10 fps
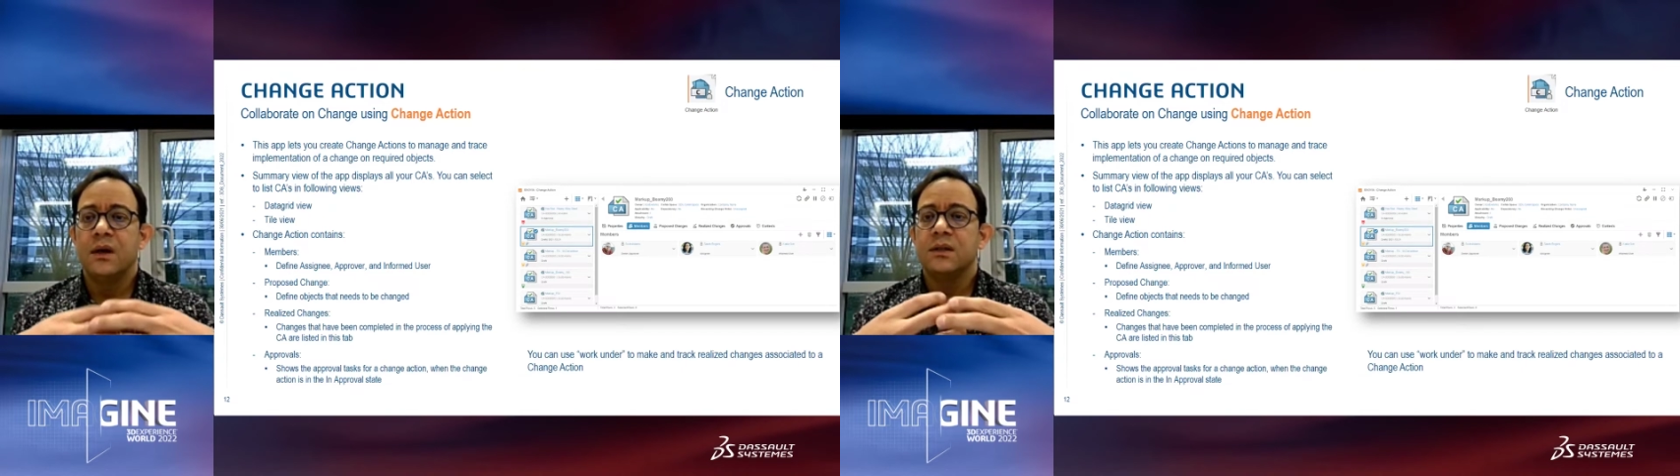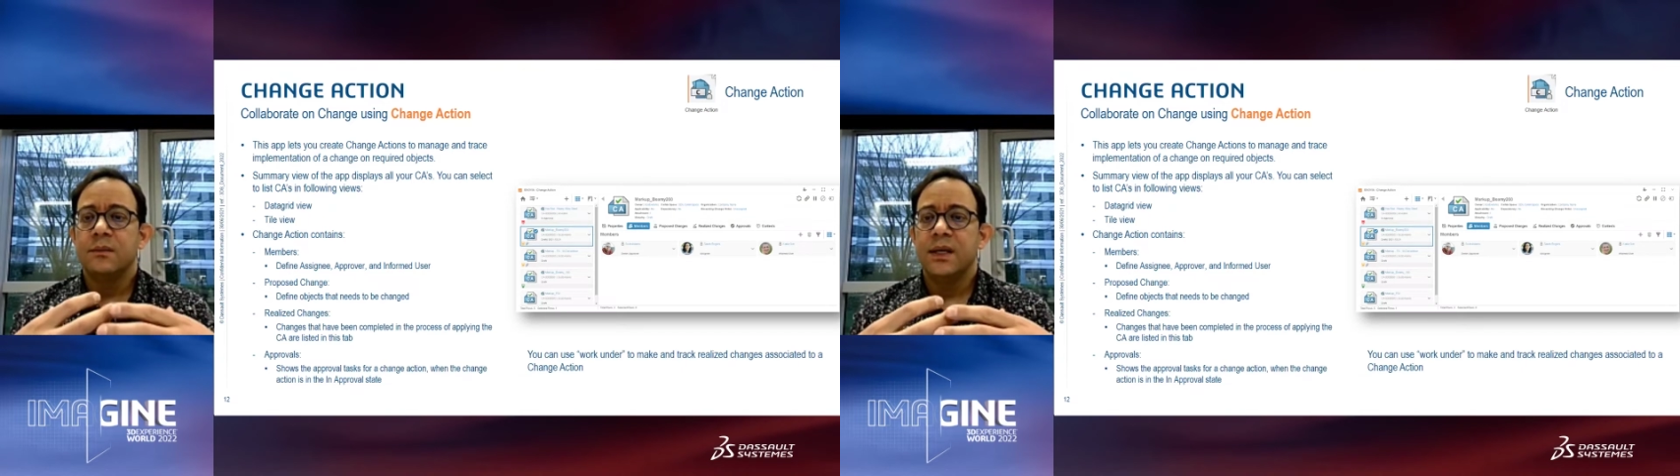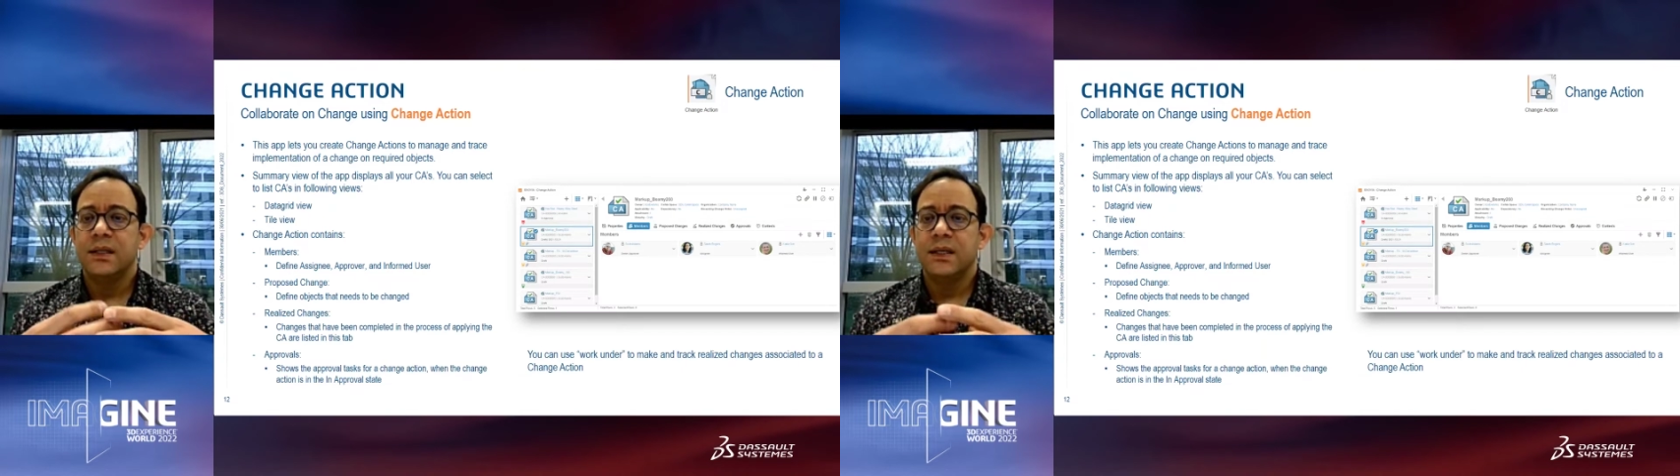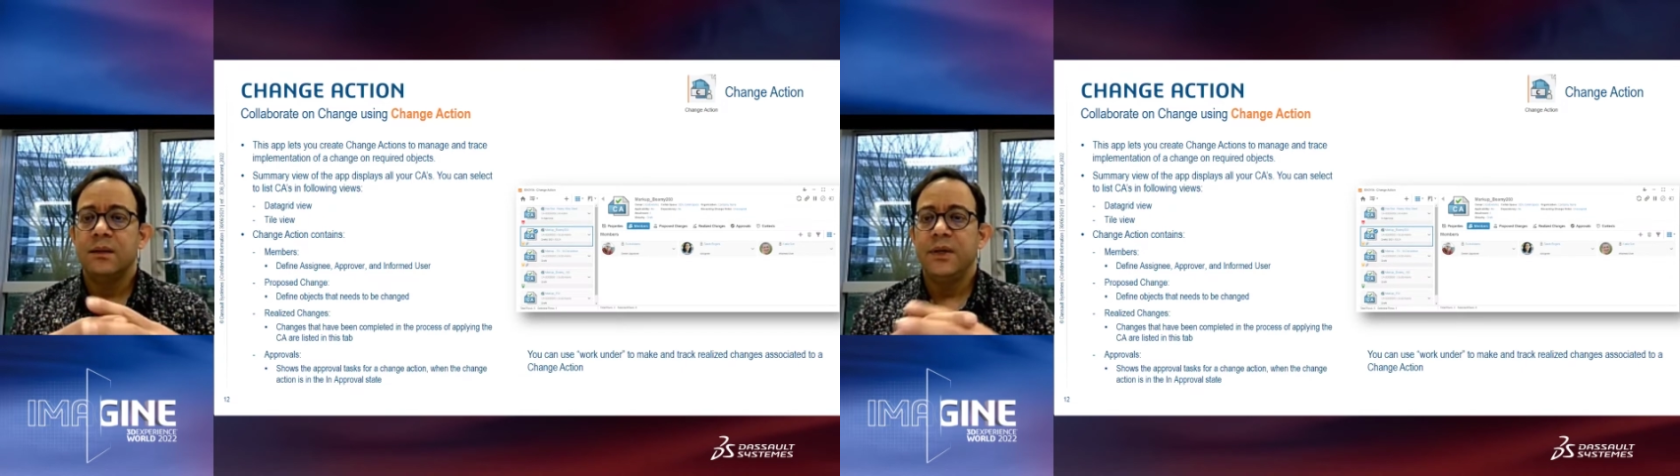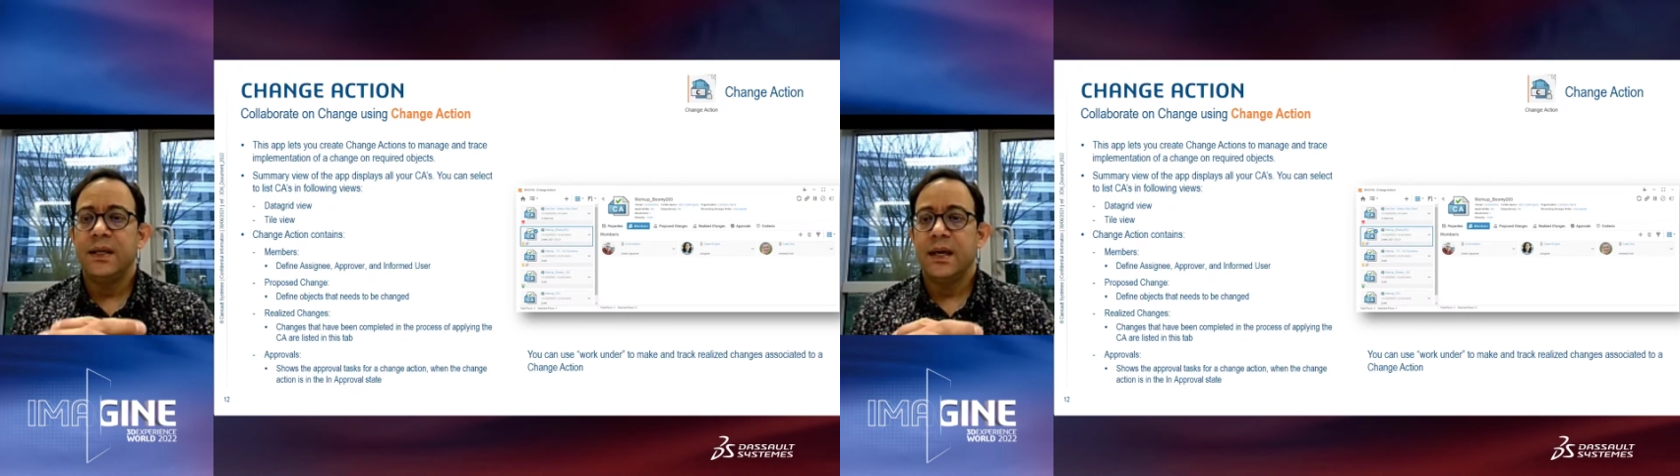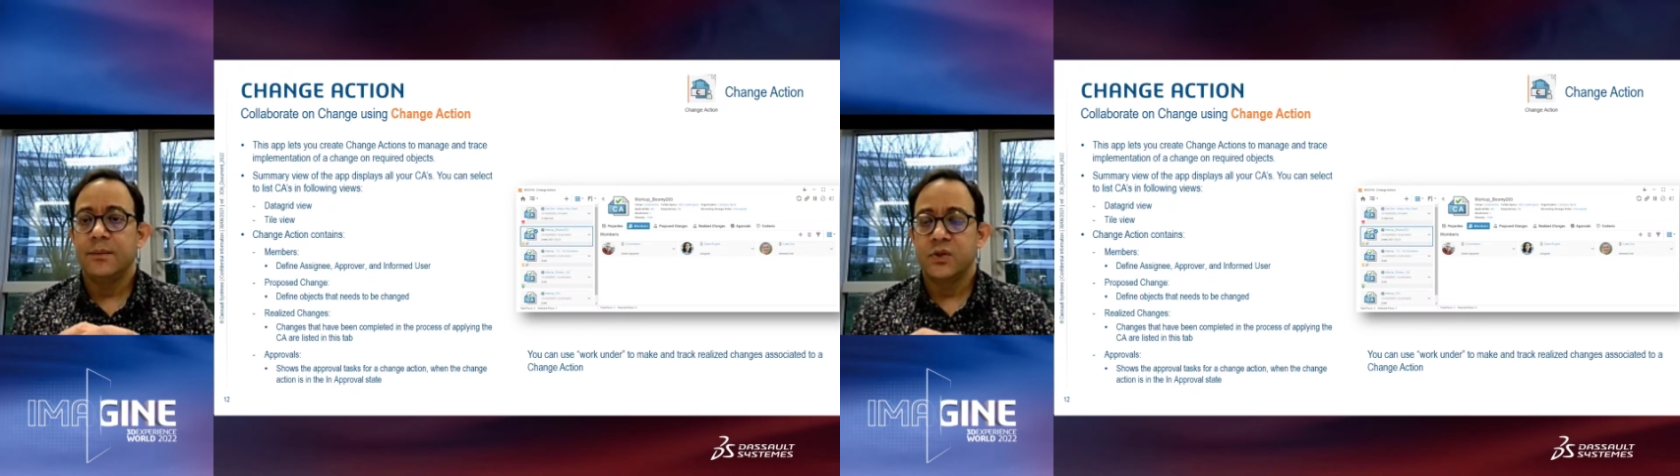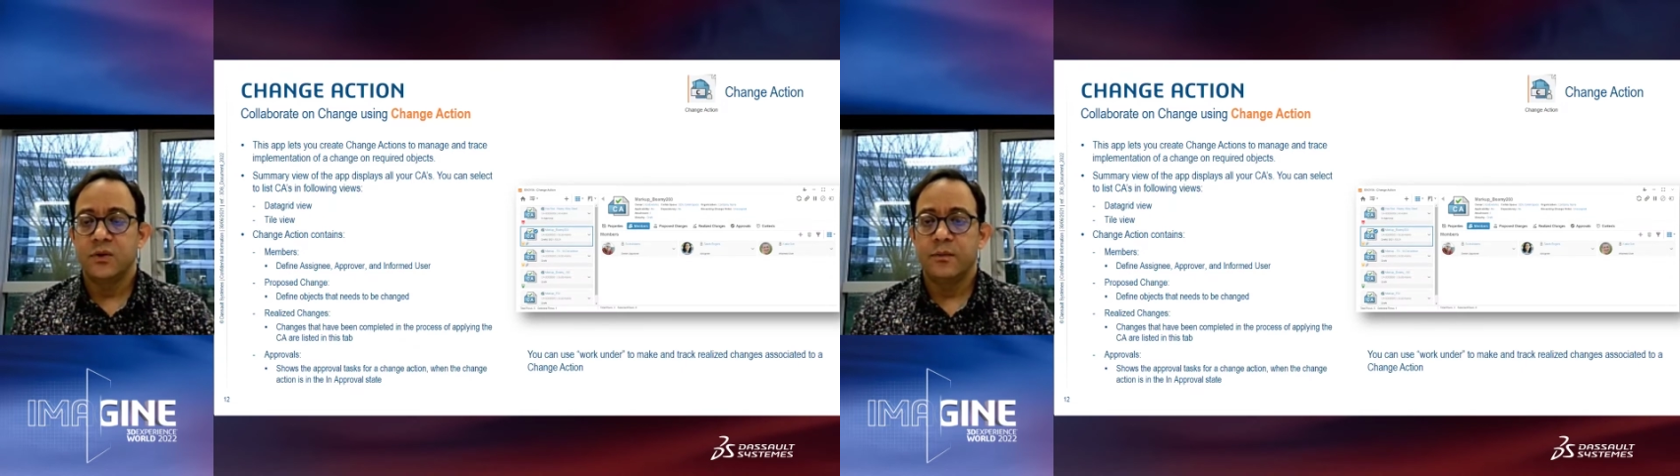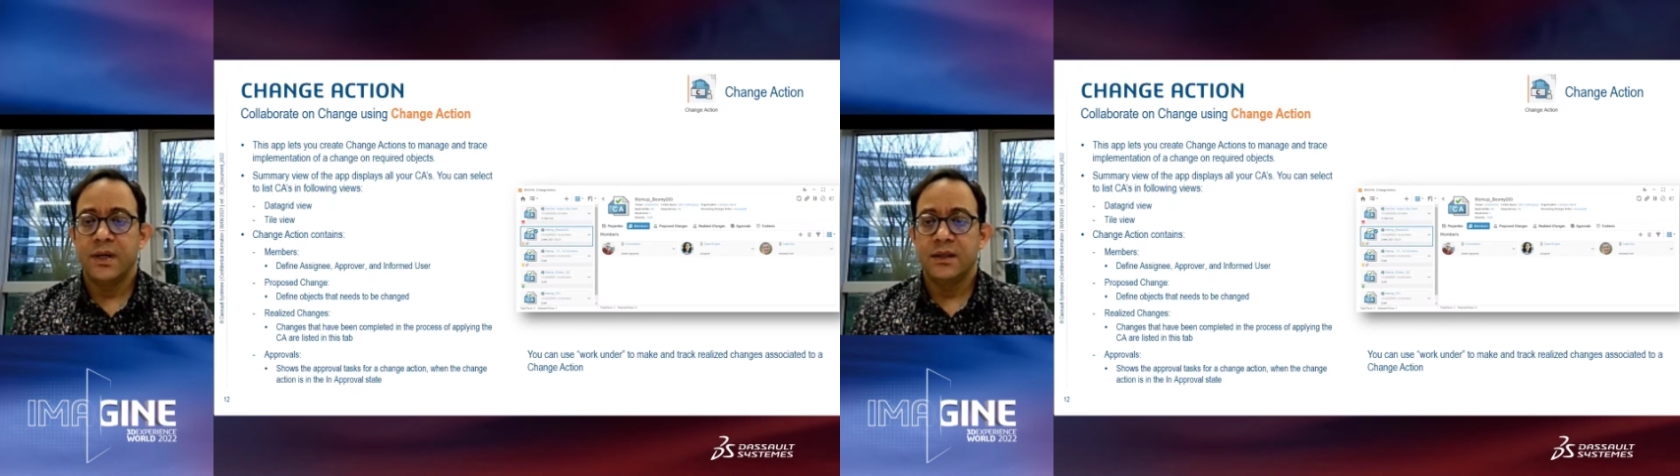automatically be
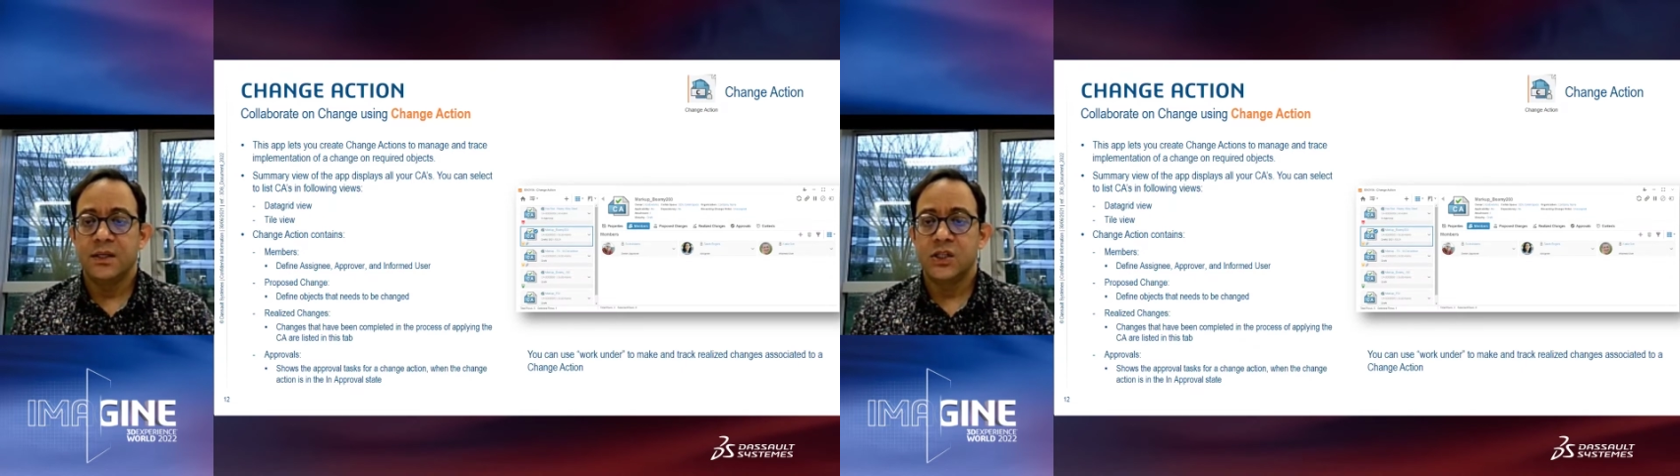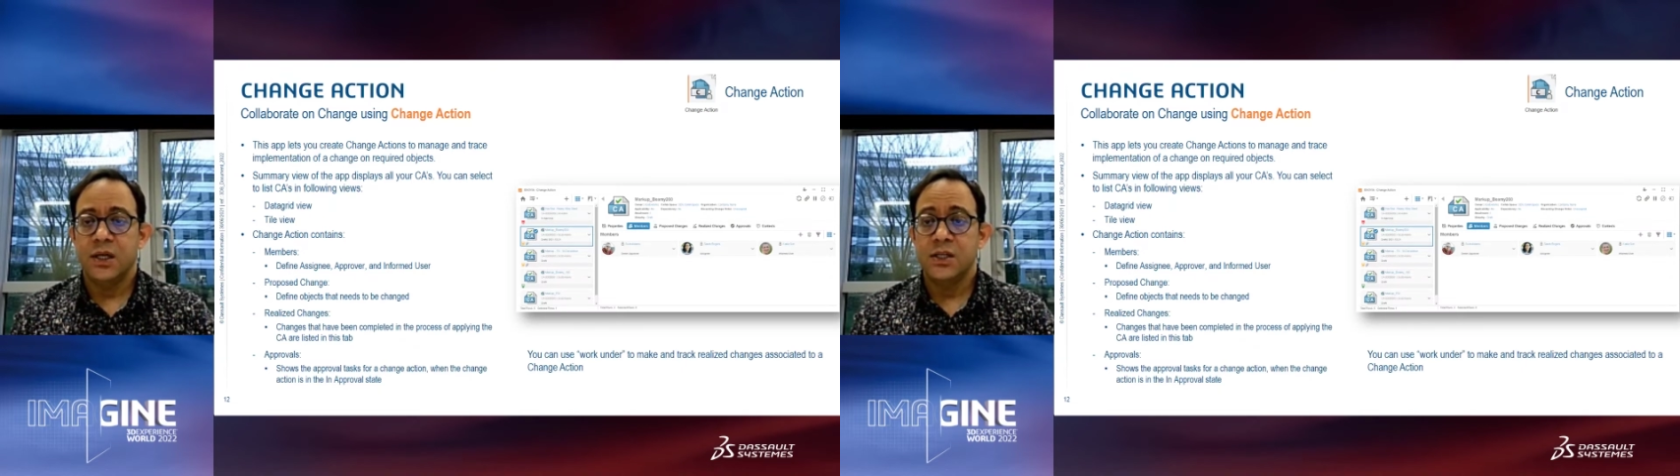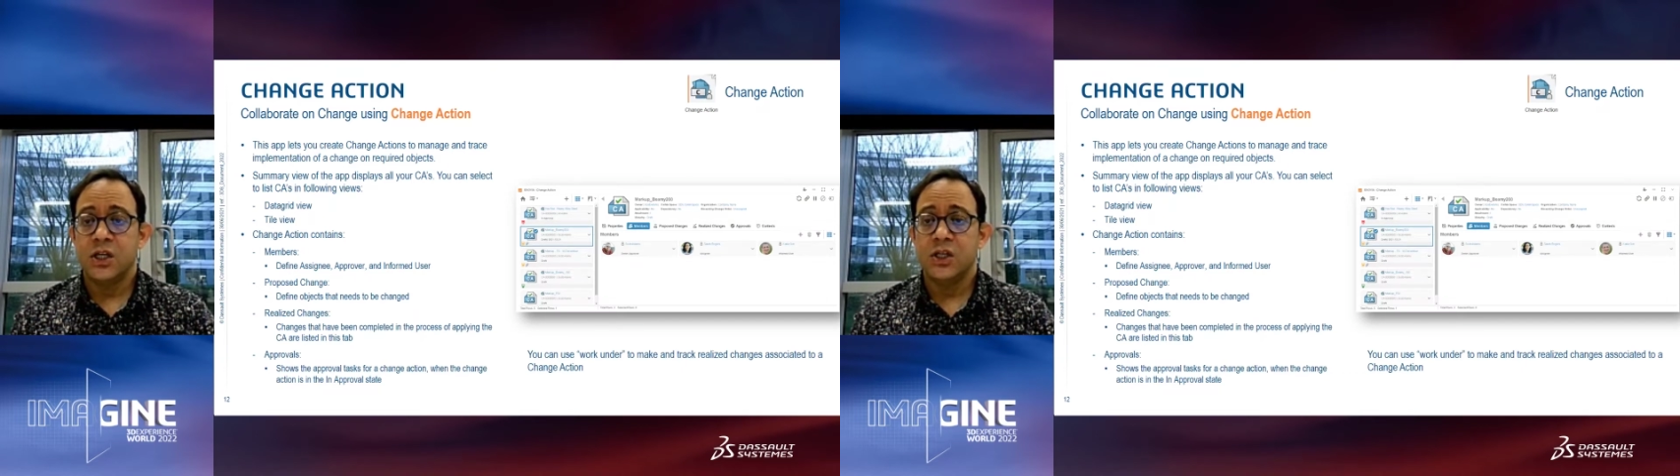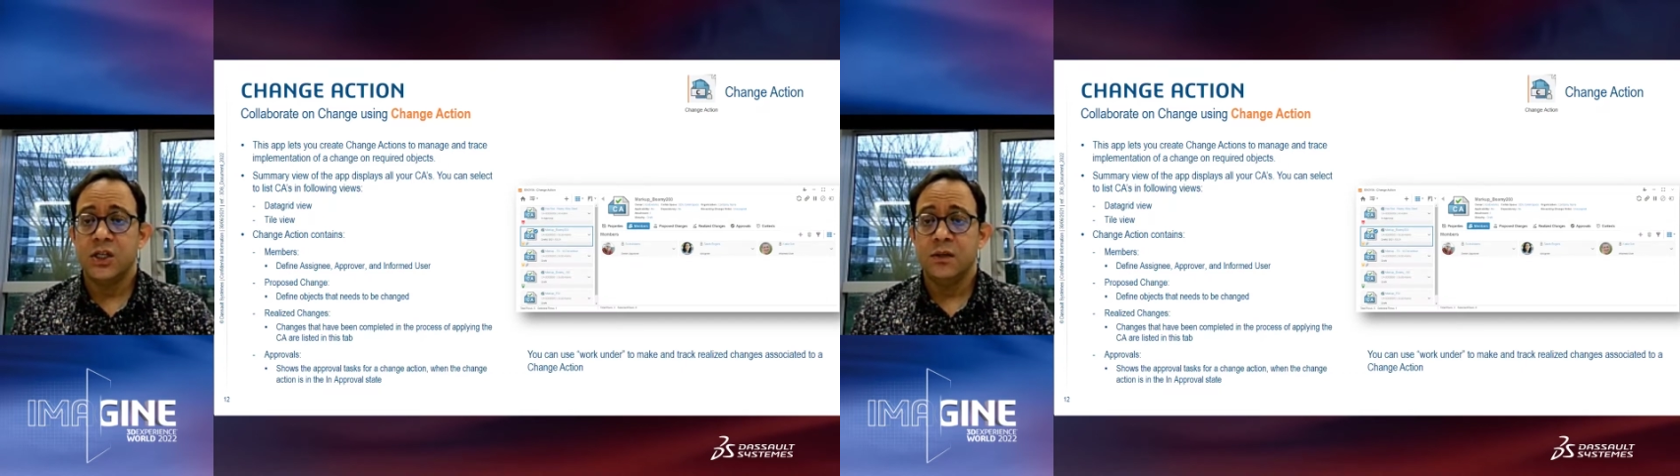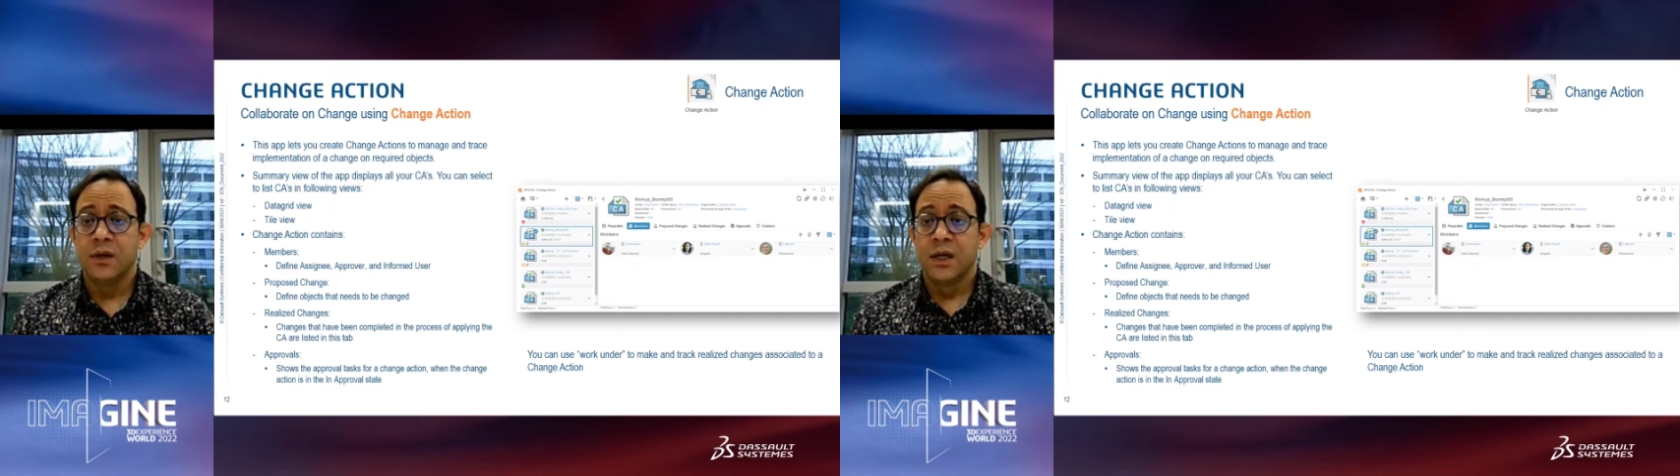captured by the change action.